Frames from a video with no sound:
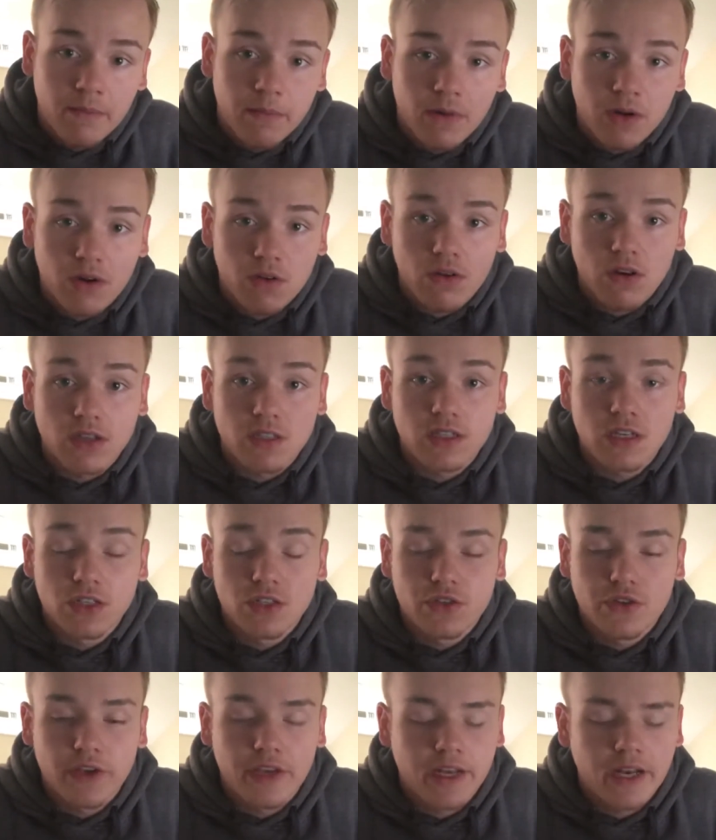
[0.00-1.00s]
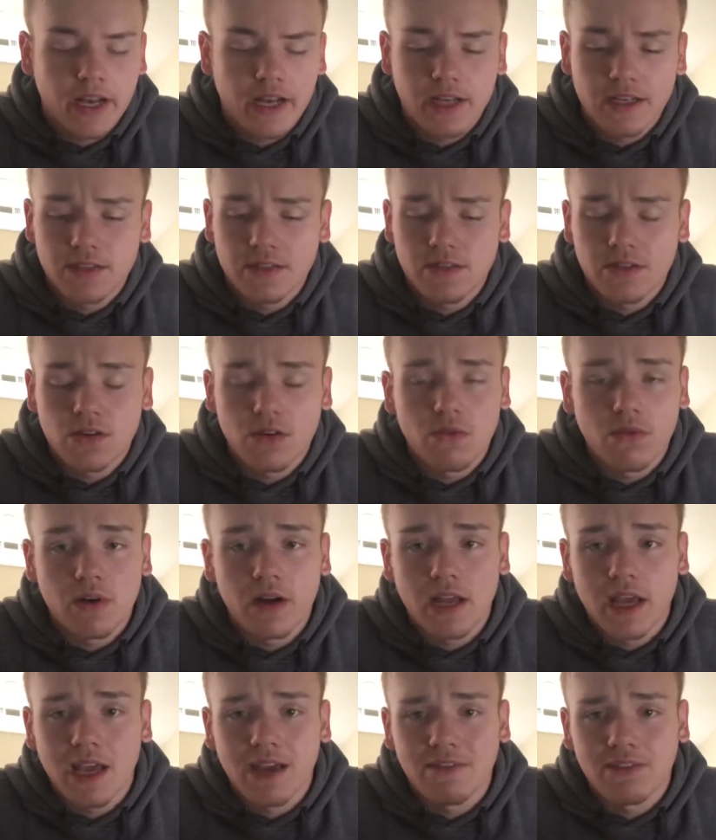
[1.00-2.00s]
across country, and I just don't
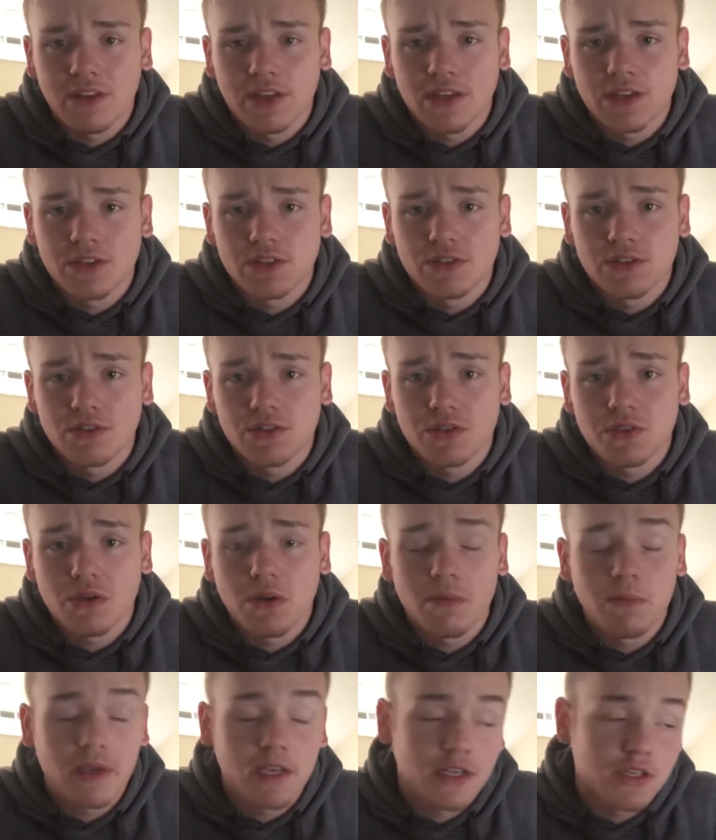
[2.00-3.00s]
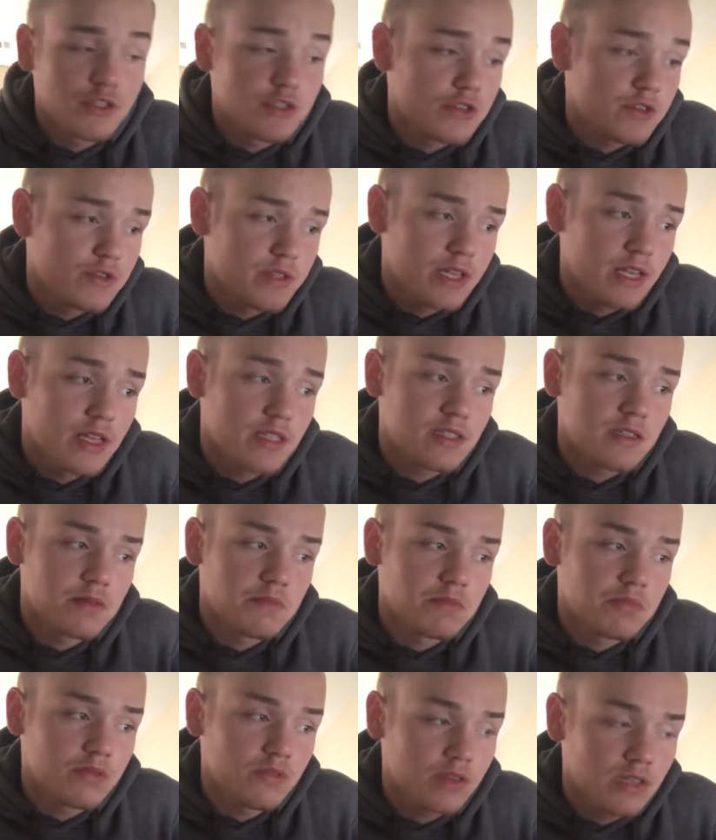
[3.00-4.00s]
want to have any issues, so I'm making sure that's
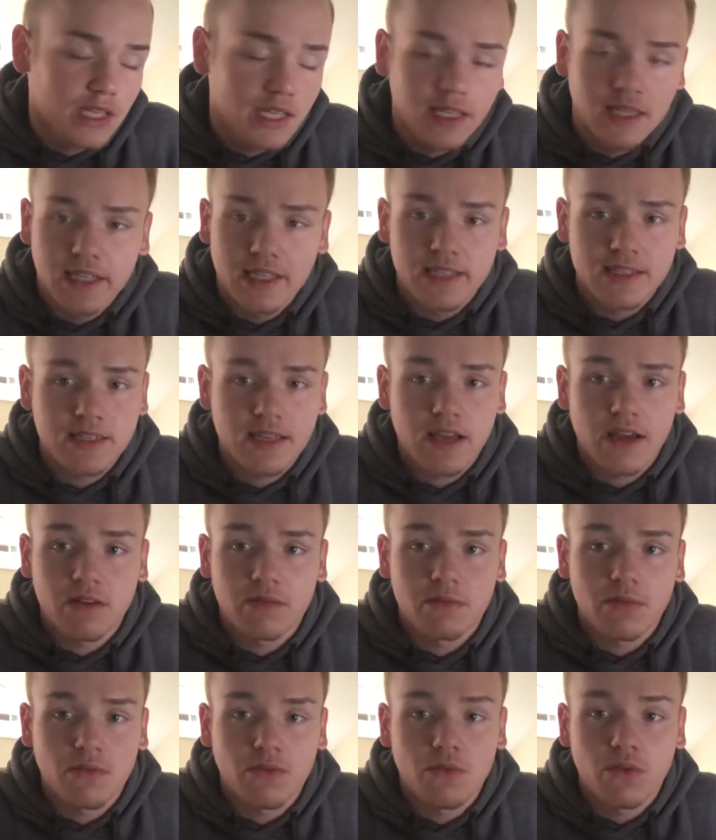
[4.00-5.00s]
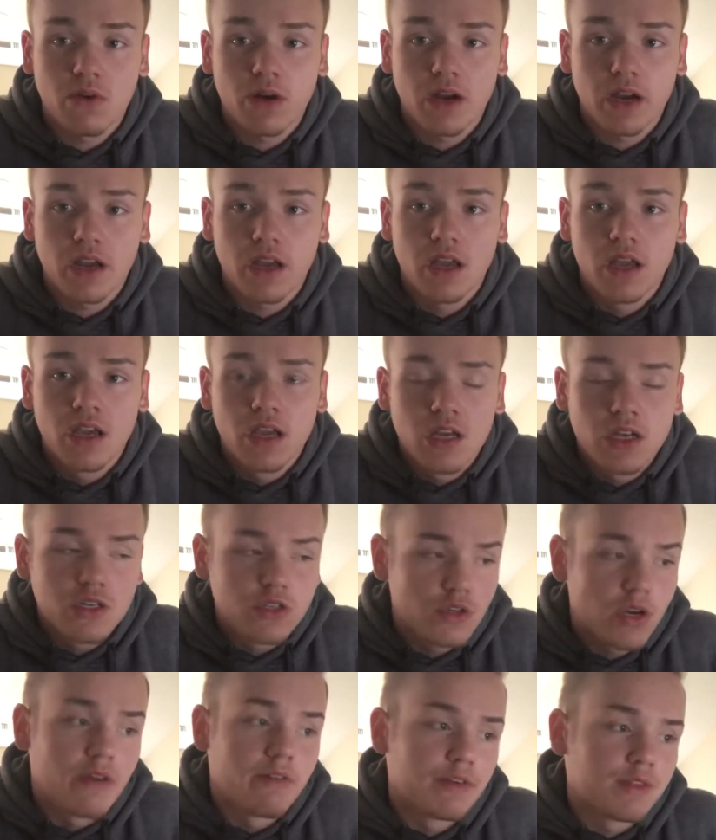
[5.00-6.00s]
completely sound before I
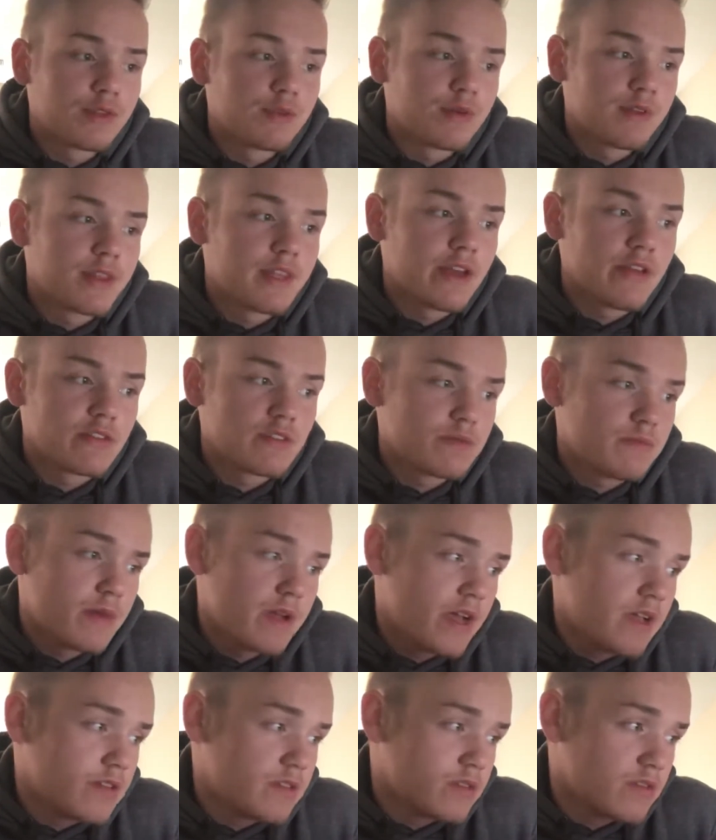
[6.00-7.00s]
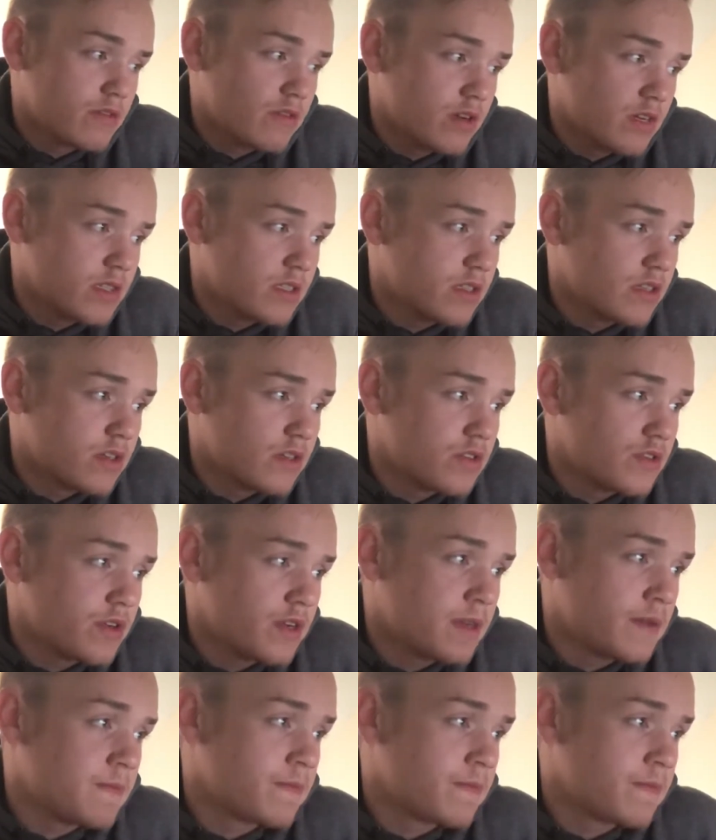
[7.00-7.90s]
drive it 3,000 miles across the country.